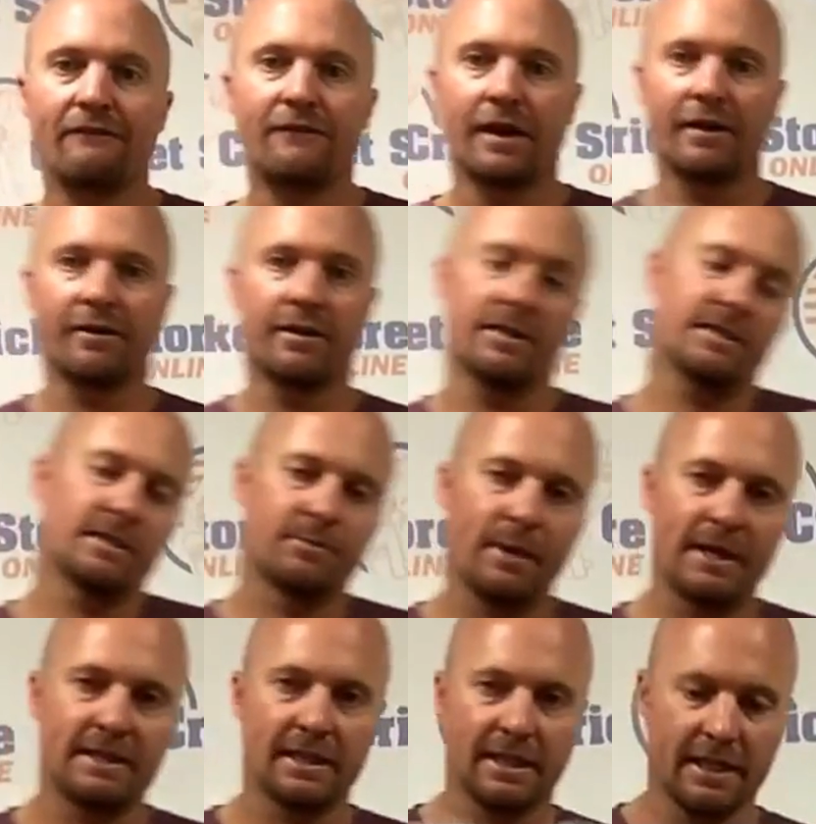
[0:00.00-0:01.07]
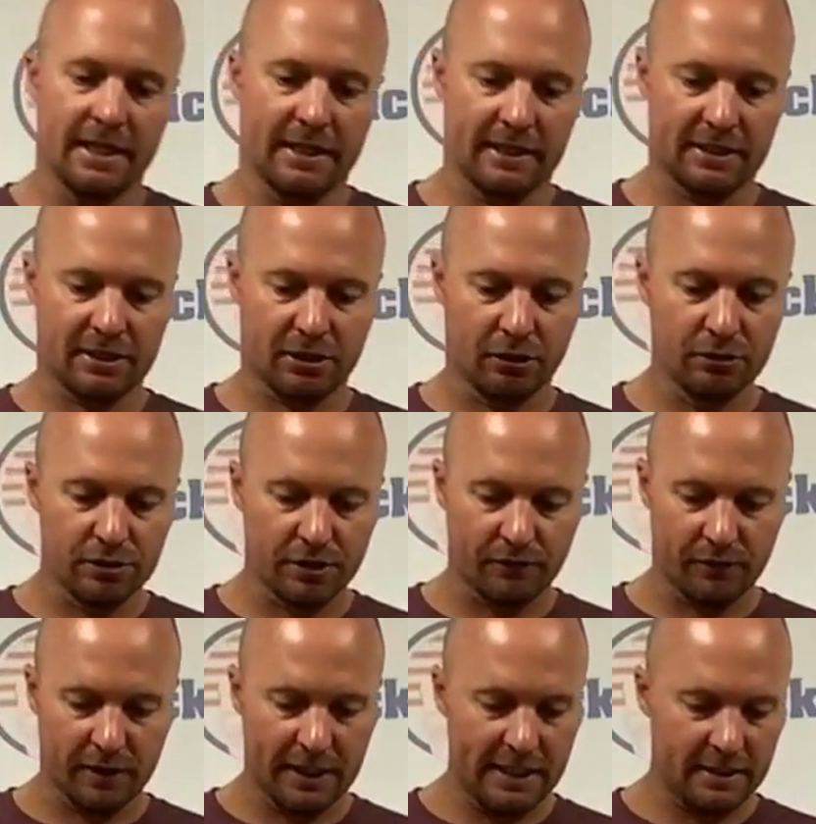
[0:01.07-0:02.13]
basically an exclusive
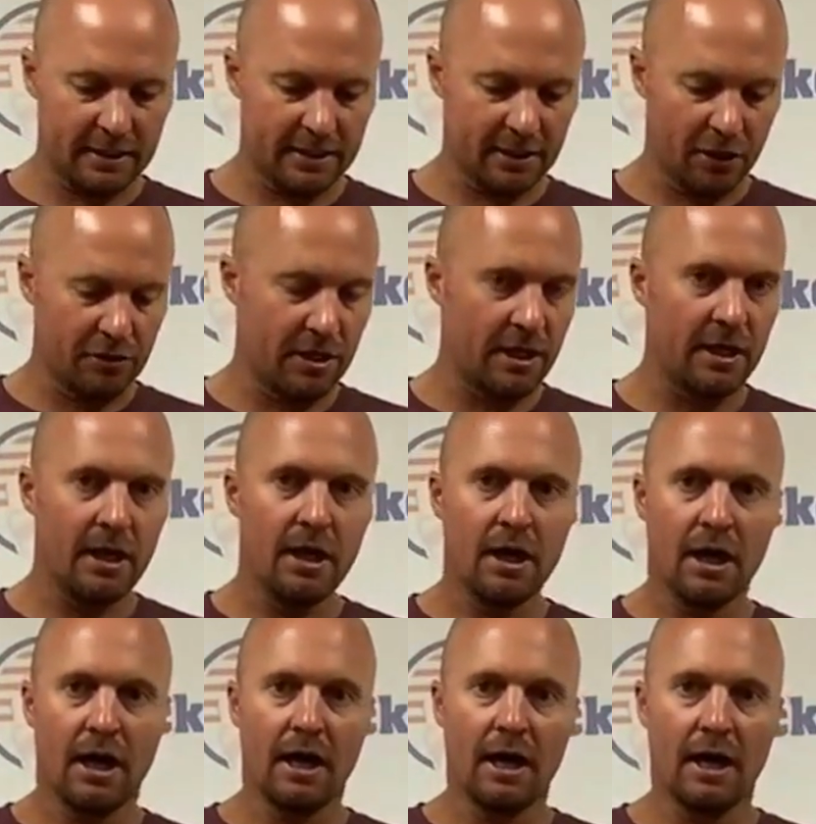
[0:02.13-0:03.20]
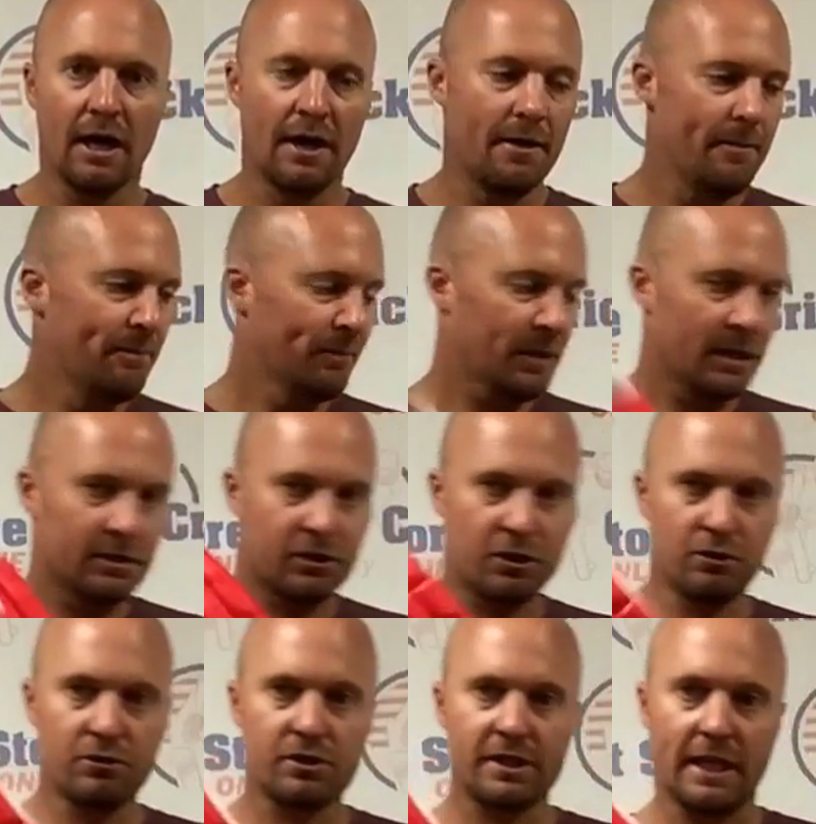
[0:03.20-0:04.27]
release. There's only
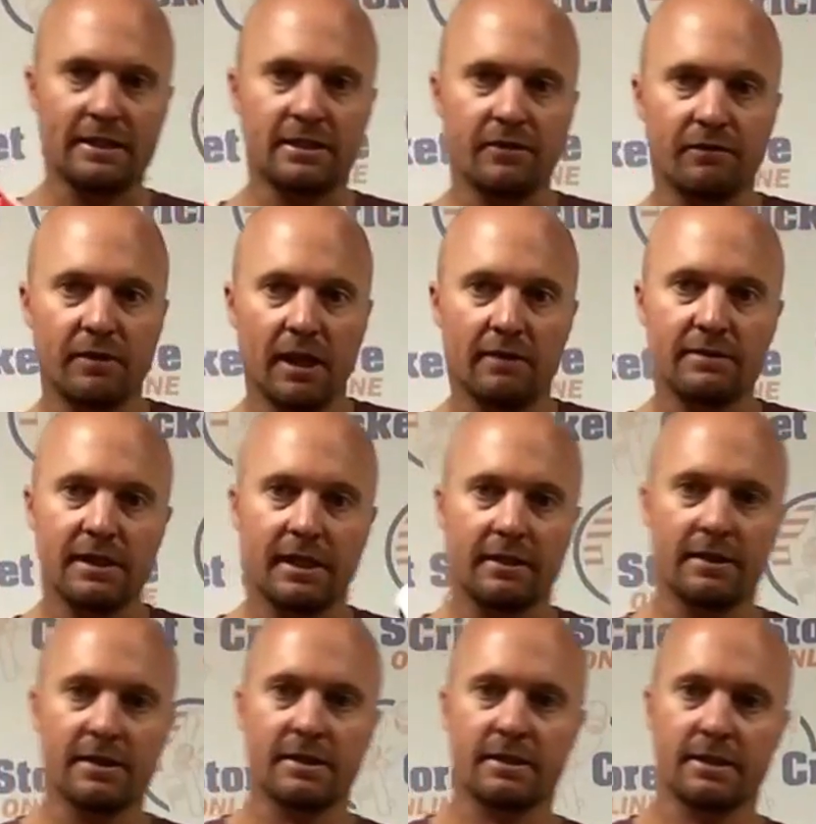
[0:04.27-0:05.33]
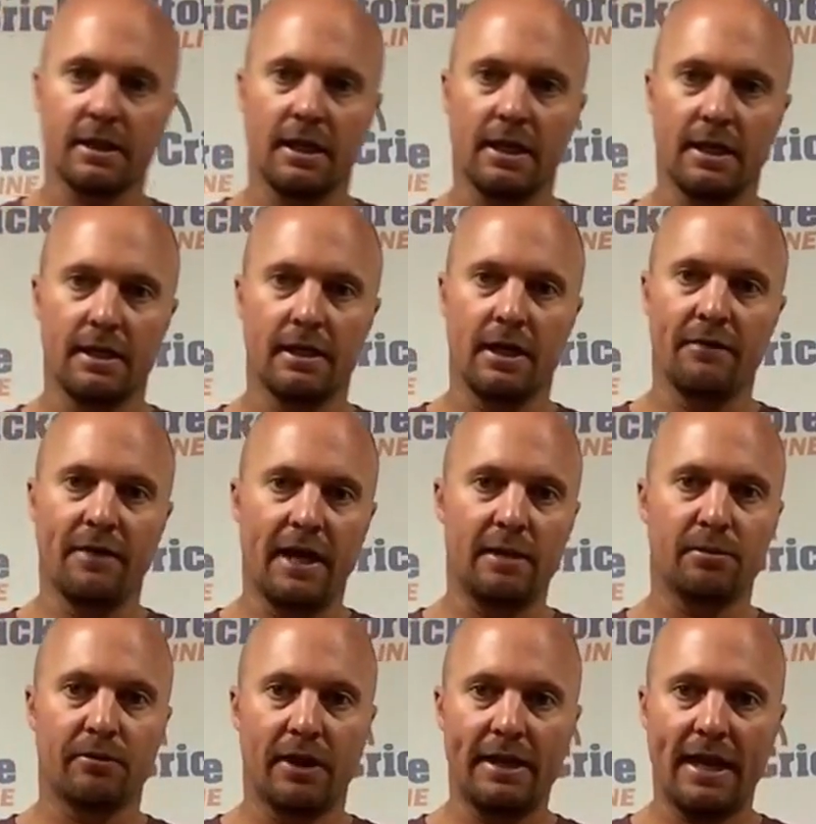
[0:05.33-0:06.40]
two sets of gloves like this
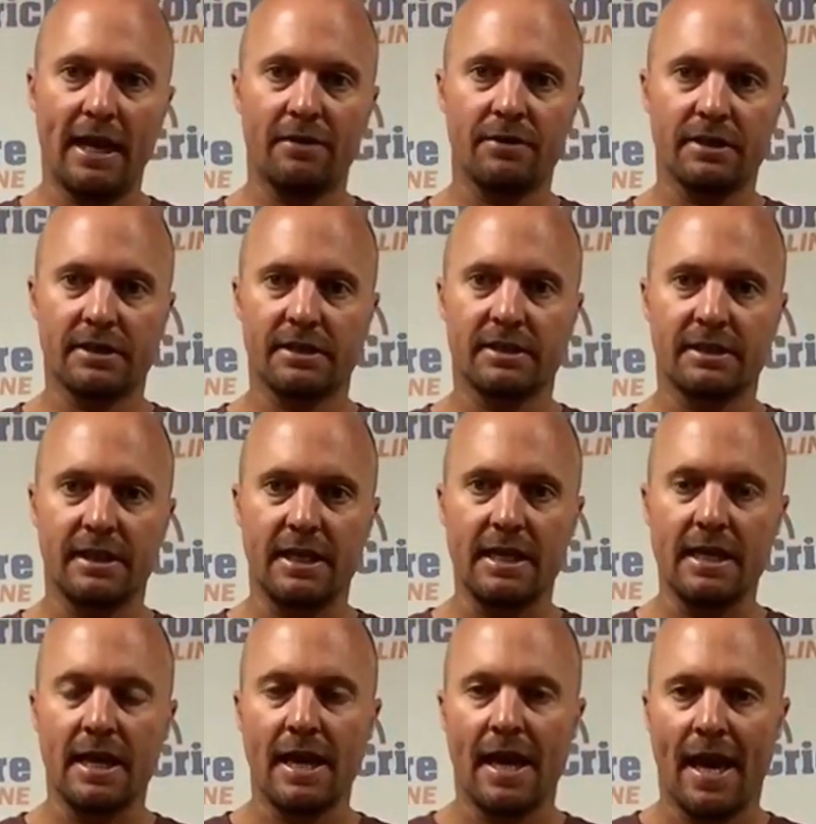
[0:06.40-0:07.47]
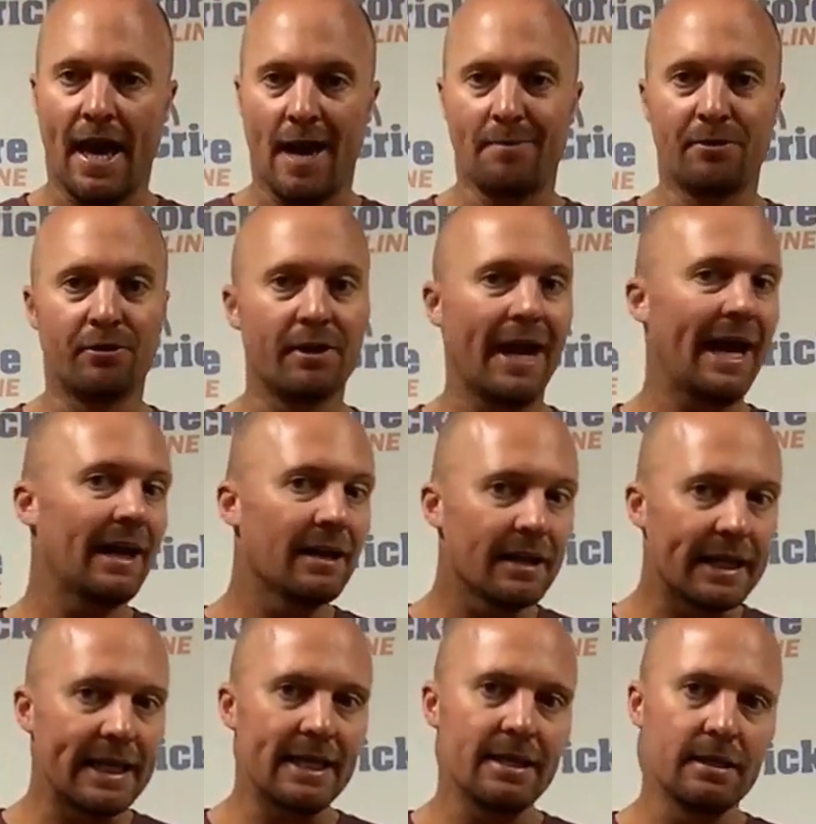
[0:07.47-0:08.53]
available right now. This is the Hammer
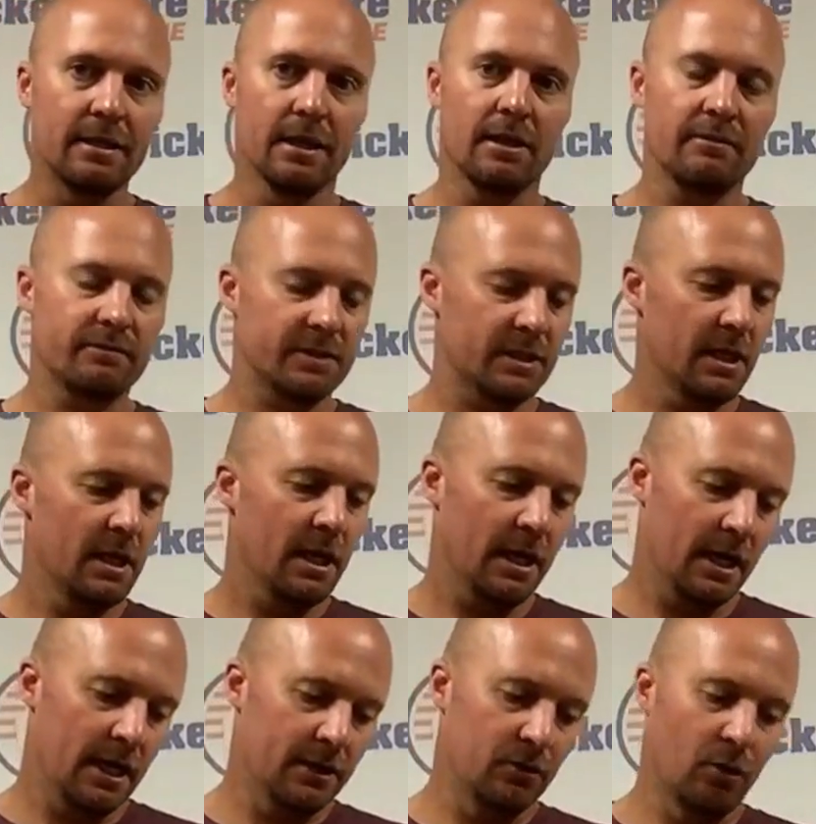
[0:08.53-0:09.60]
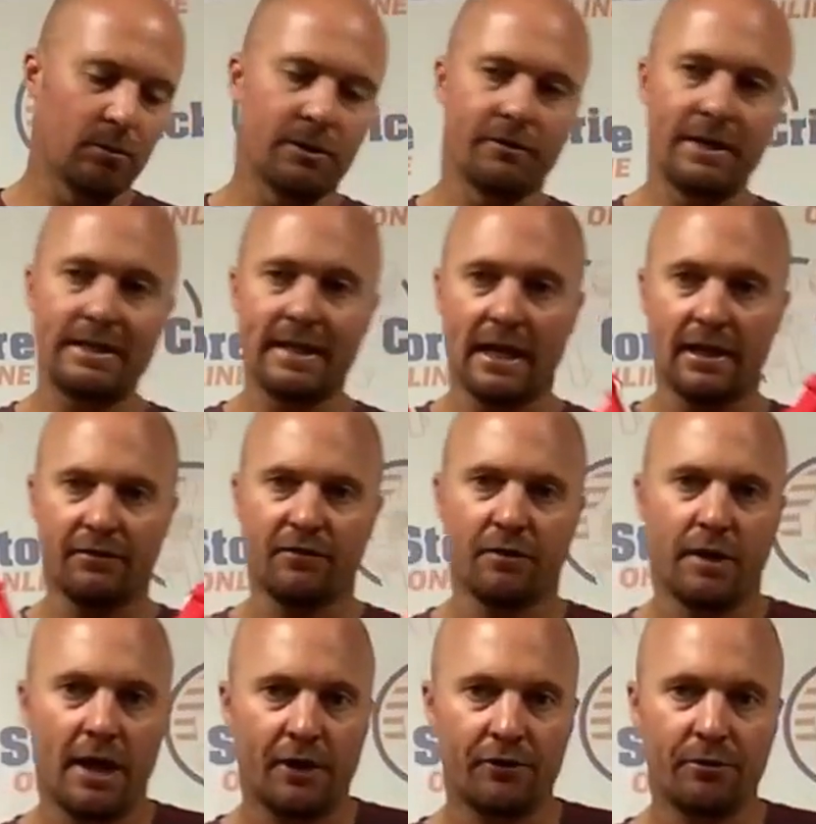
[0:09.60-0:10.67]
LE gloves, normally retailing for
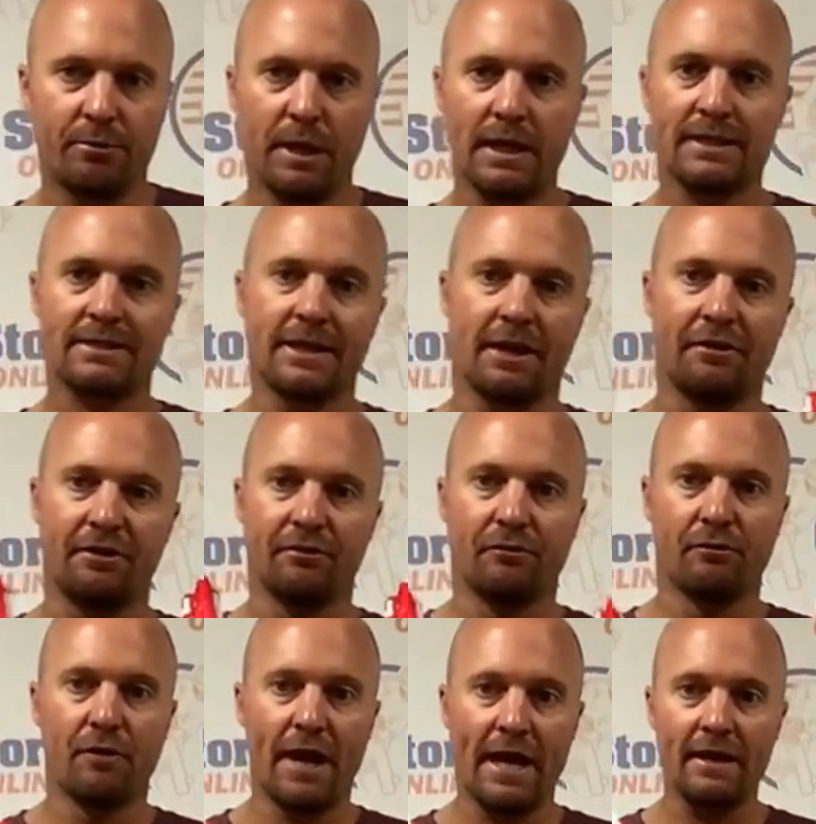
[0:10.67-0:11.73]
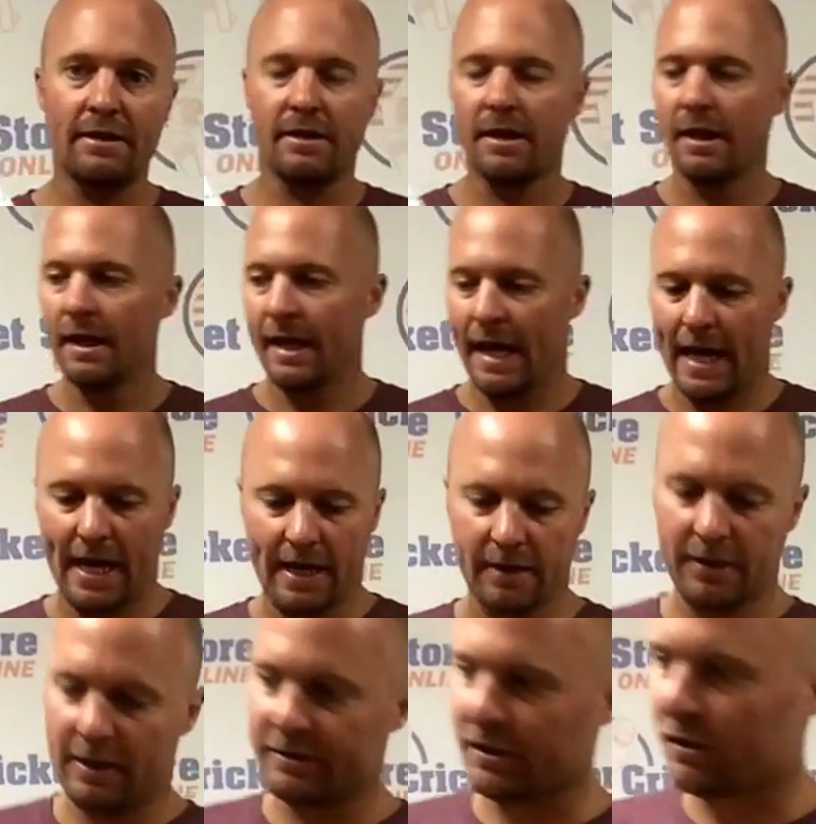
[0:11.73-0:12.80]
$100. They're in red, and
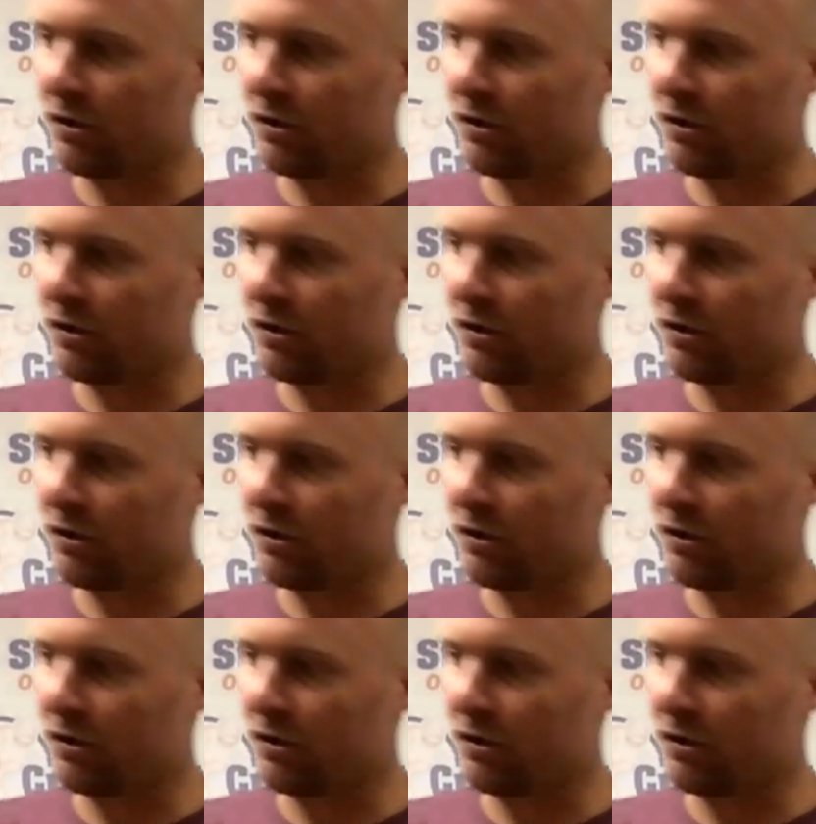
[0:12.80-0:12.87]
there's a